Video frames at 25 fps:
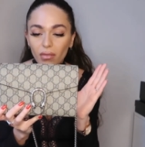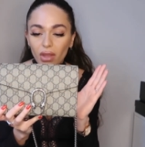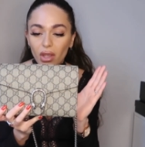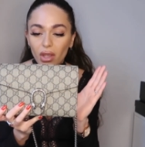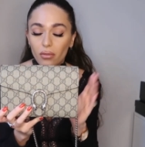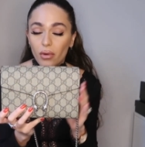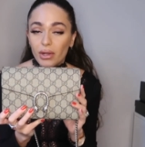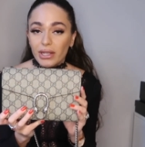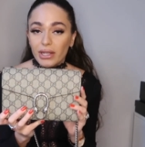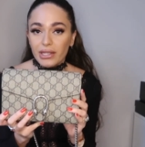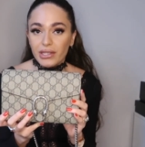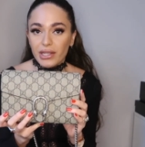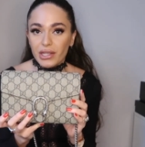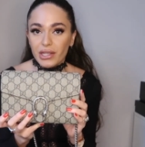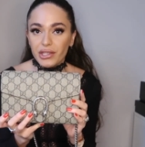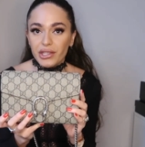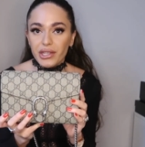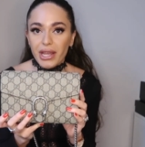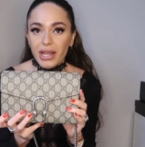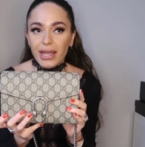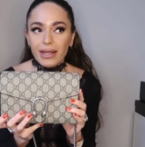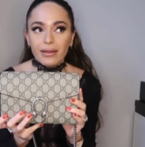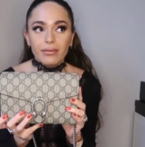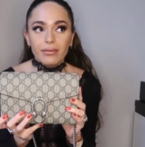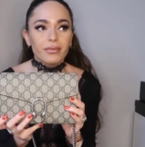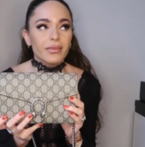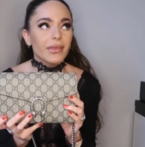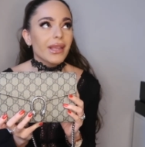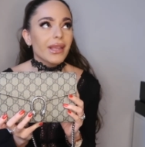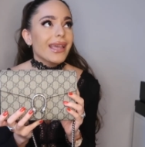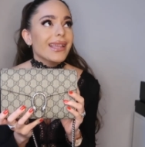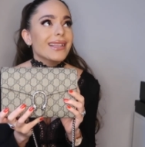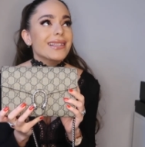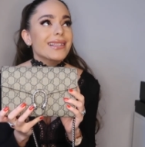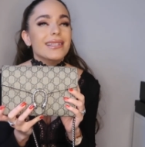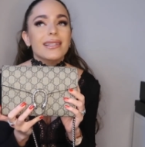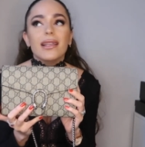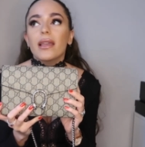wallet on chain.
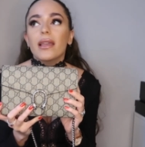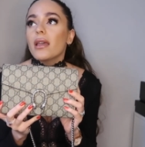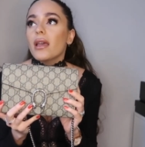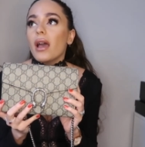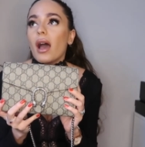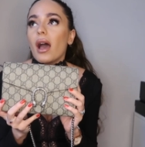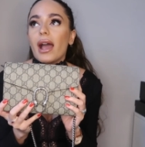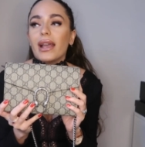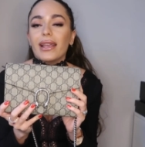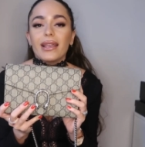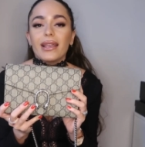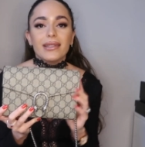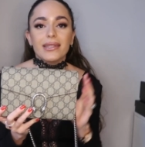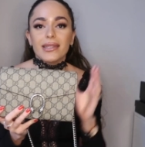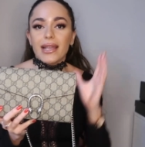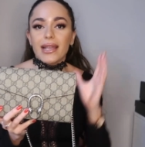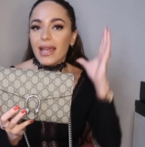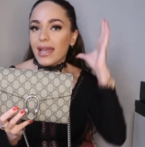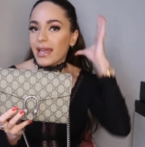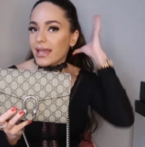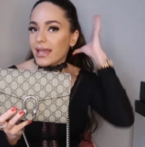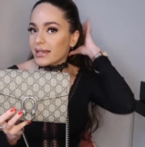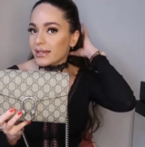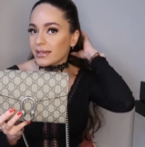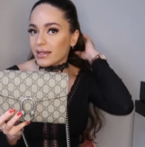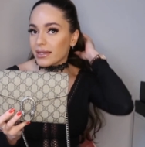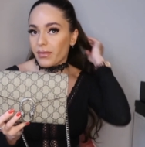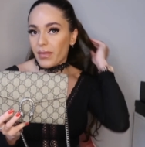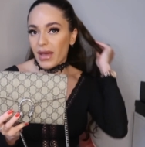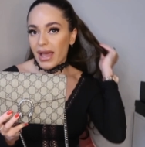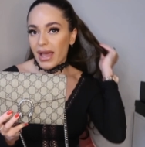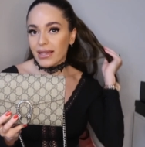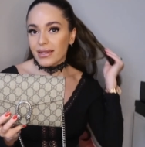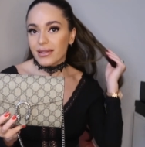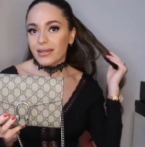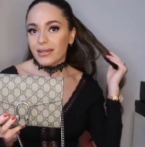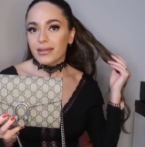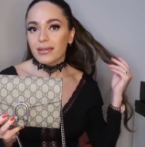I can say is the
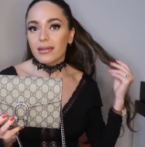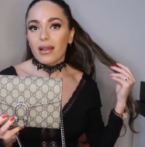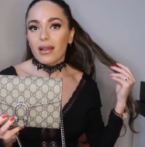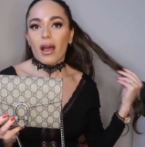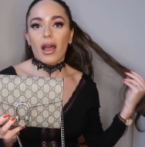best.